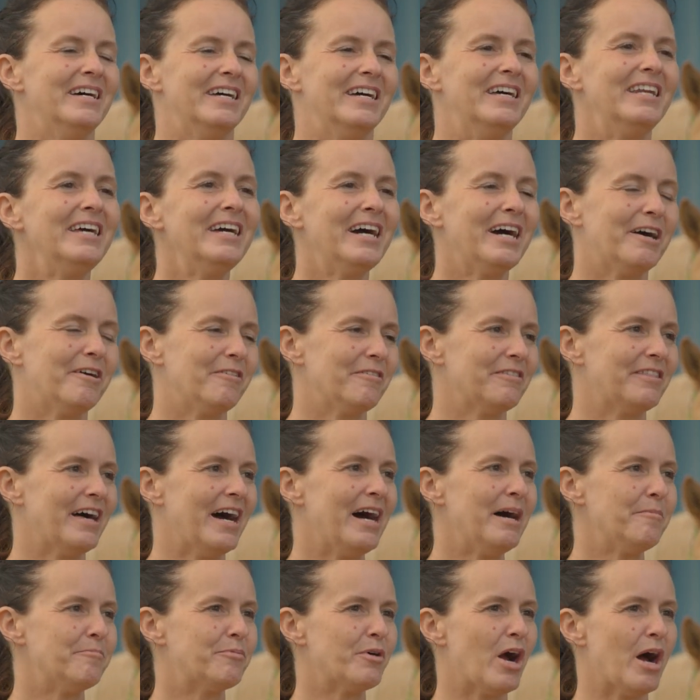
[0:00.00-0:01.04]
Anyhow,
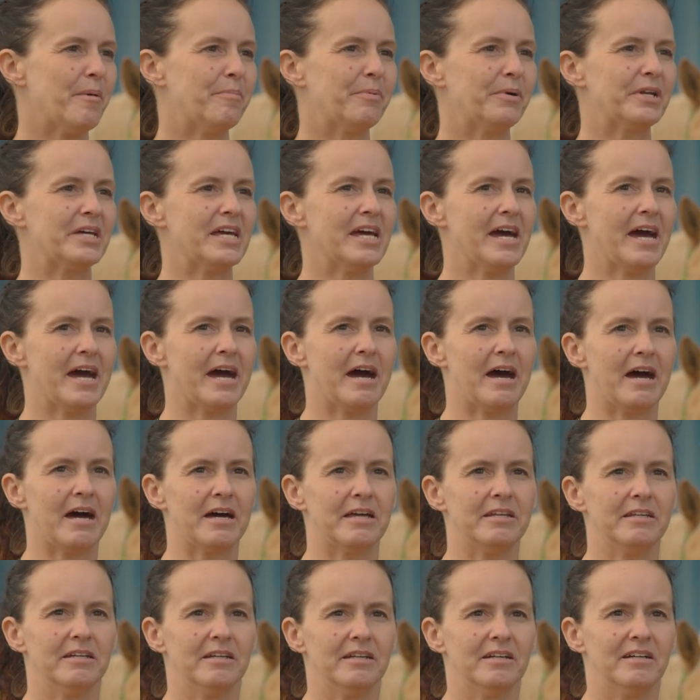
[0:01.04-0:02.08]
that property
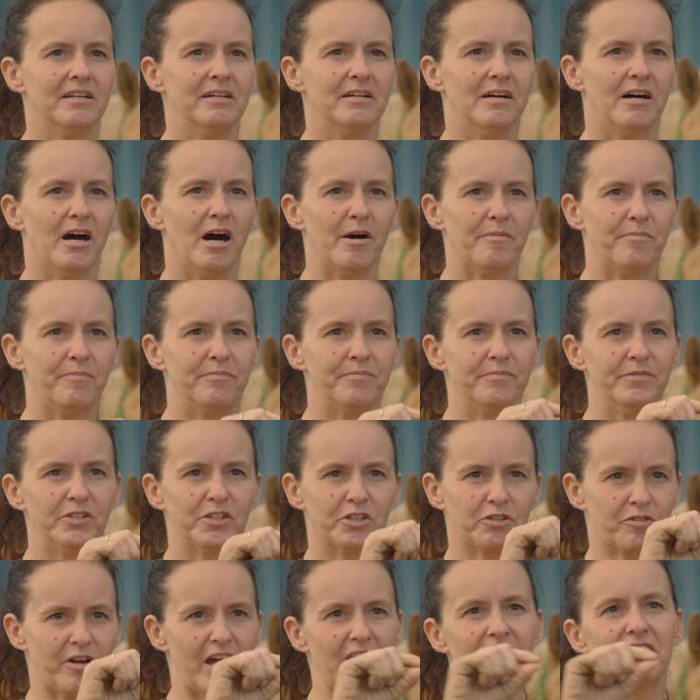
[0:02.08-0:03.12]
had a
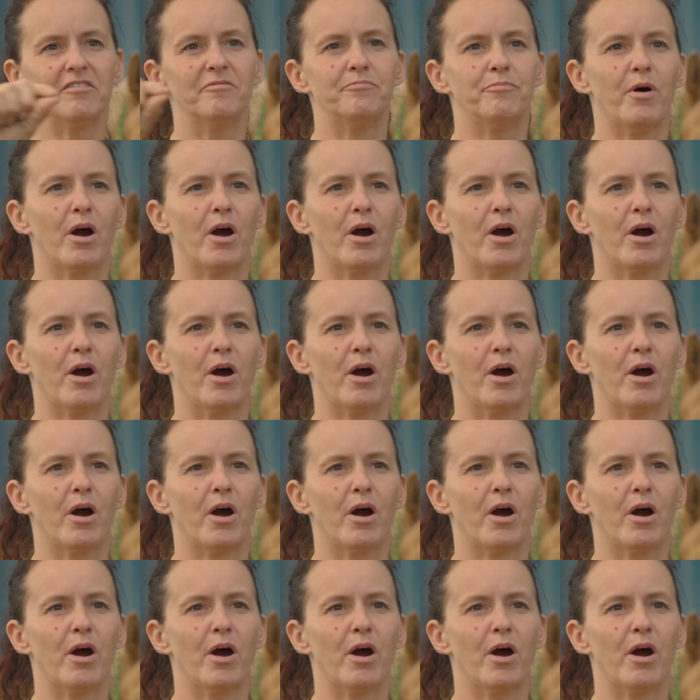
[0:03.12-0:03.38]
strand of